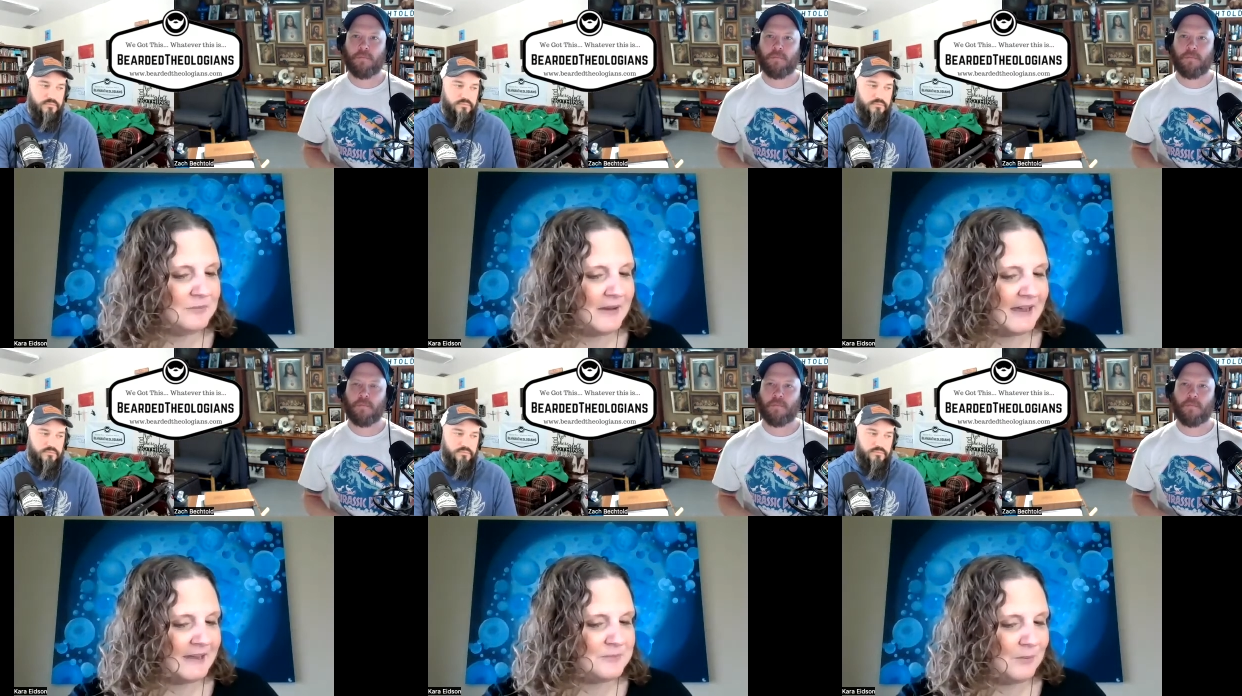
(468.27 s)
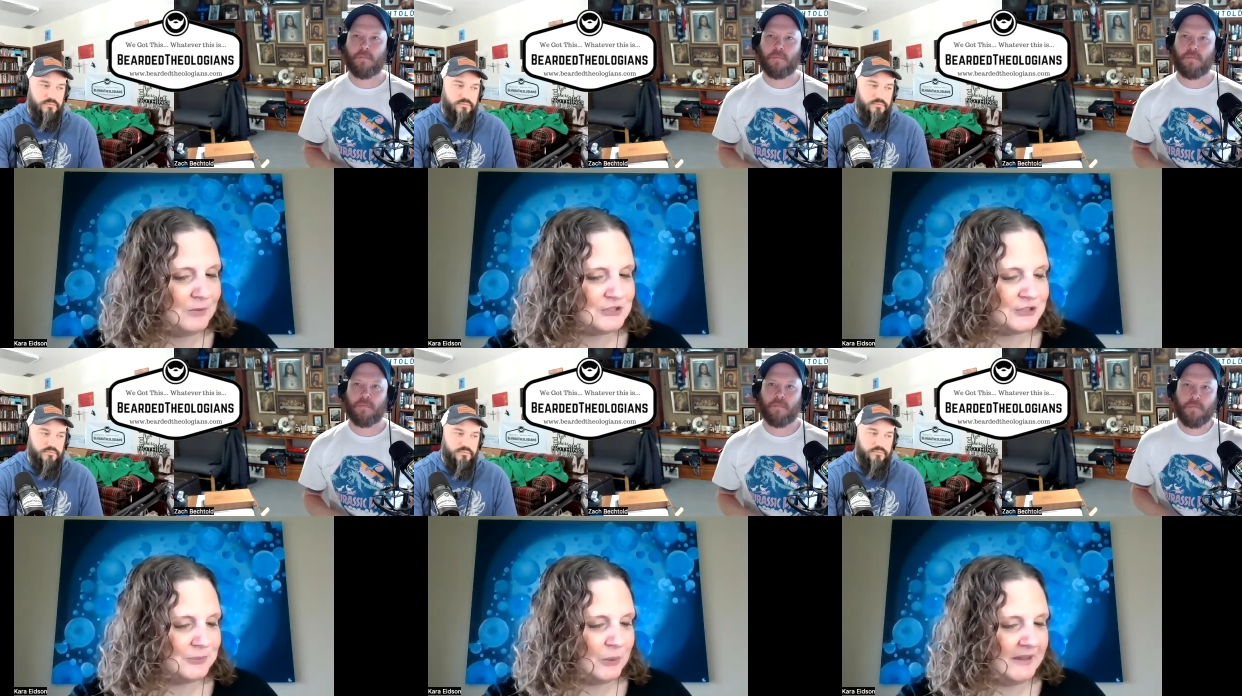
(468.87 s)
Speaker 1: my
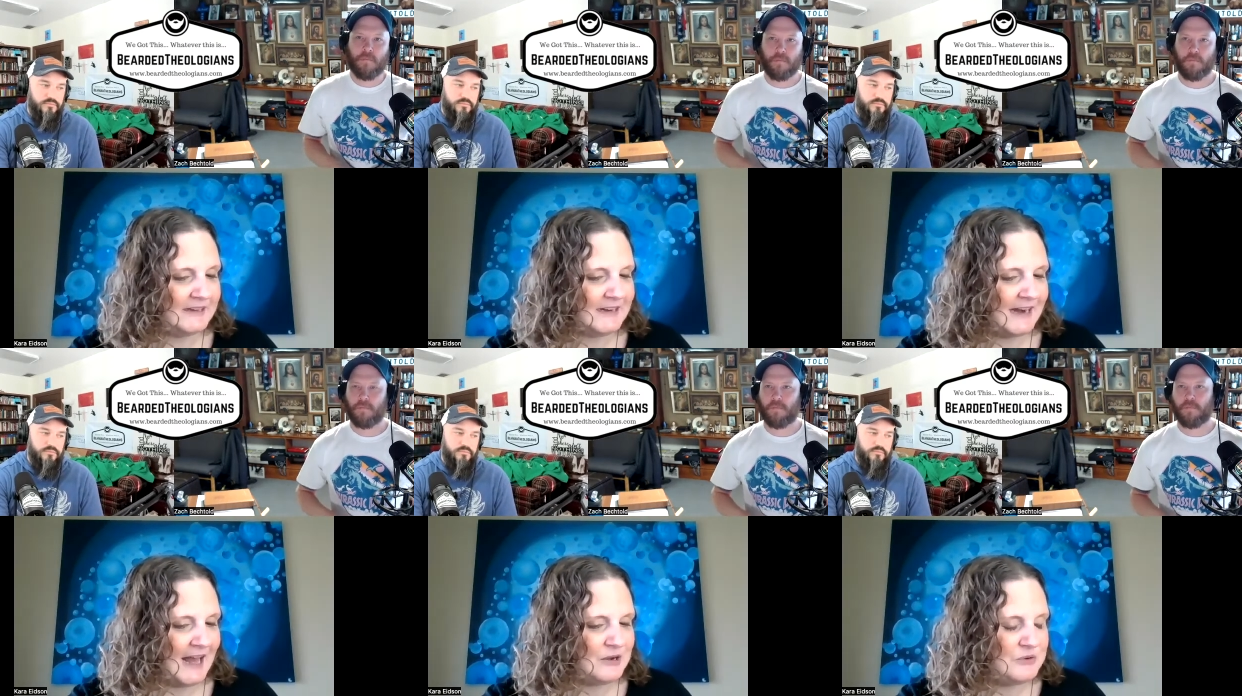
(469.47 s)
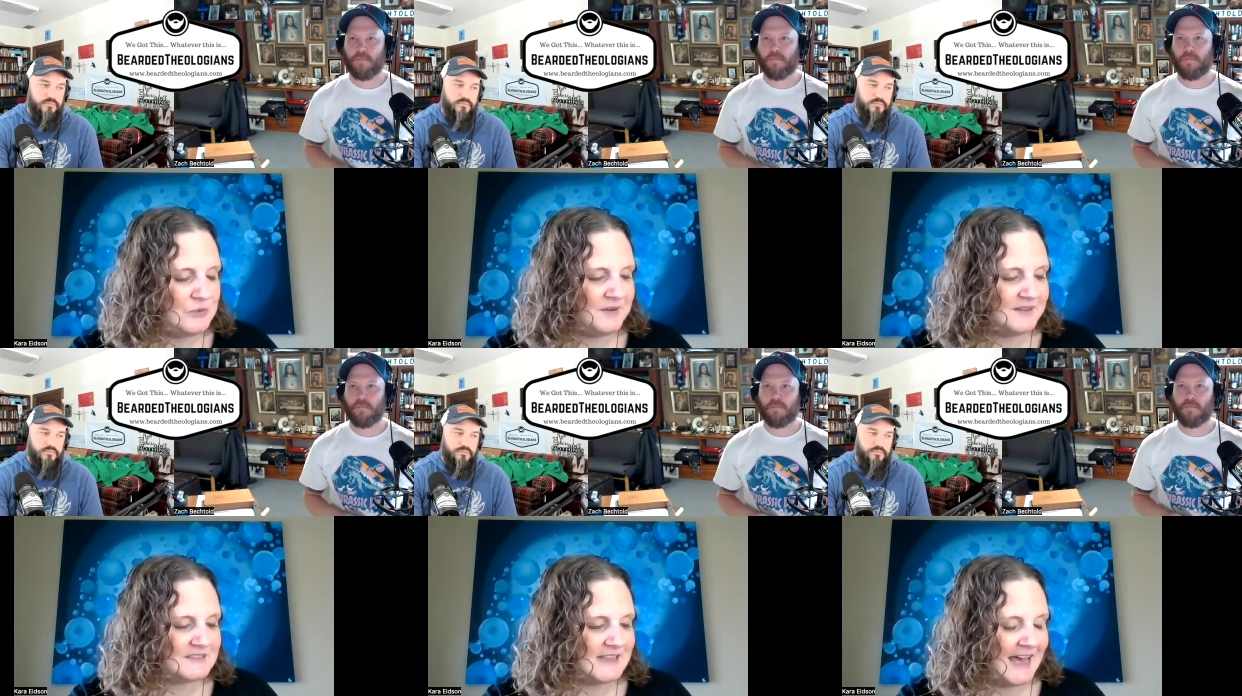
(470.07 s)
publisher pointed it out
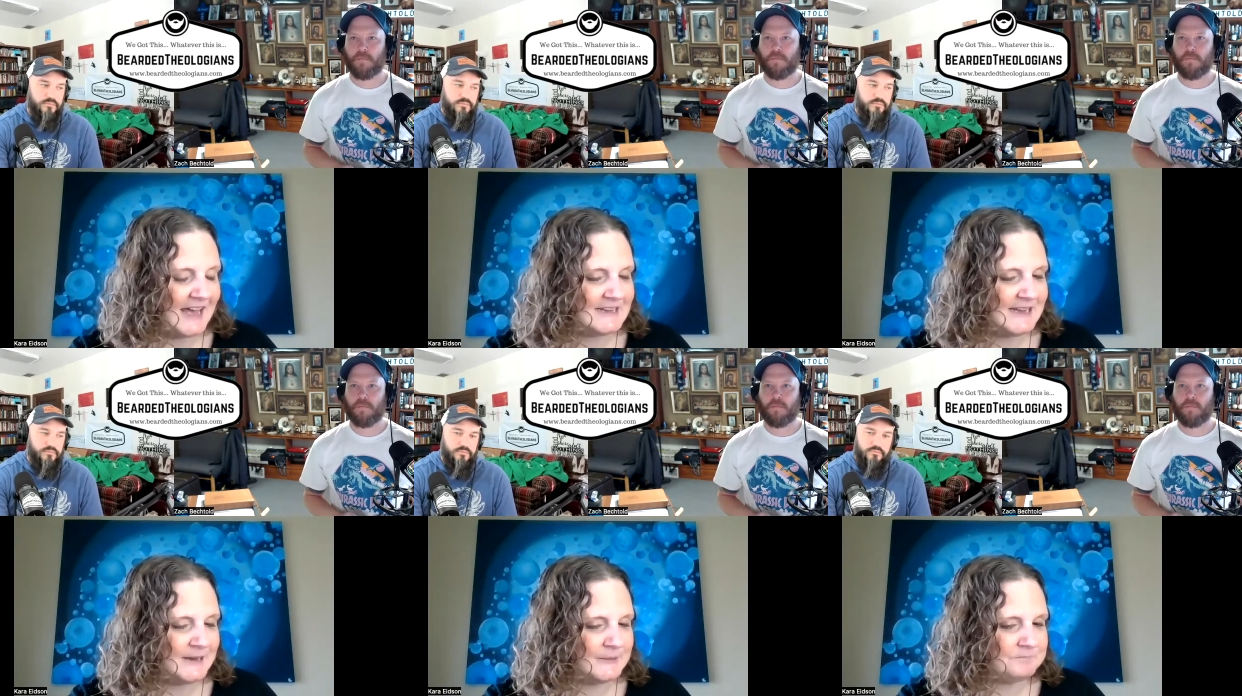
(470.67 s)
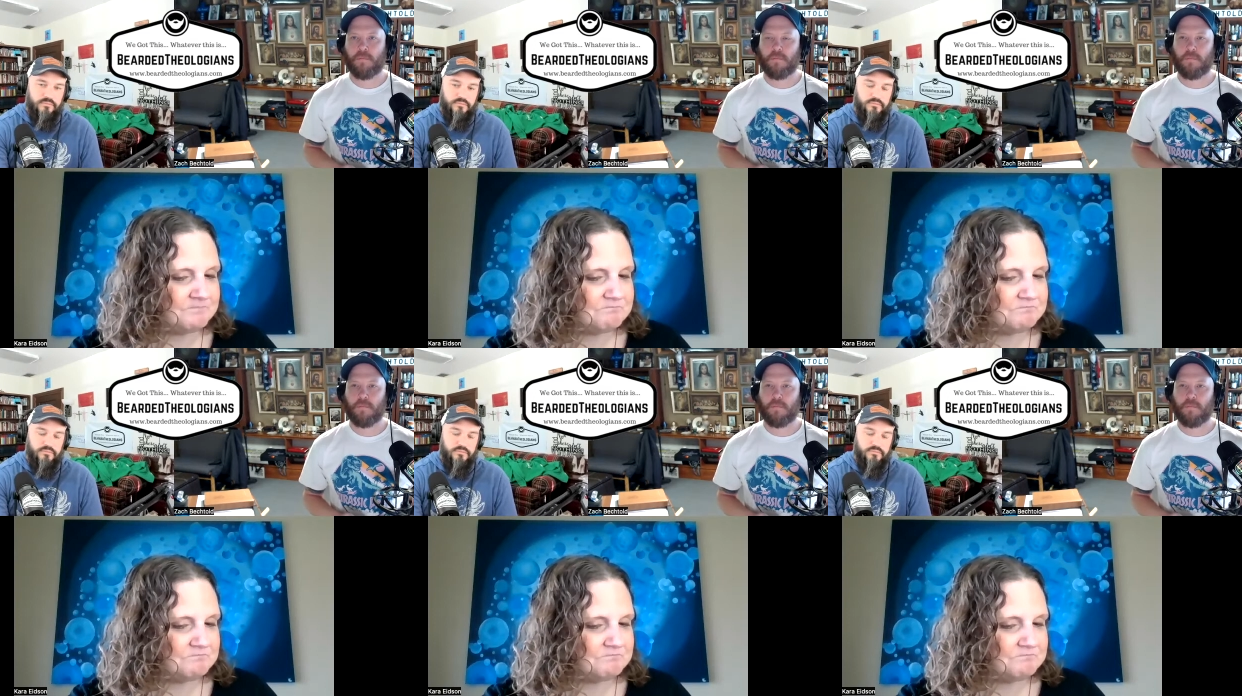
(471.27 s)
was that um,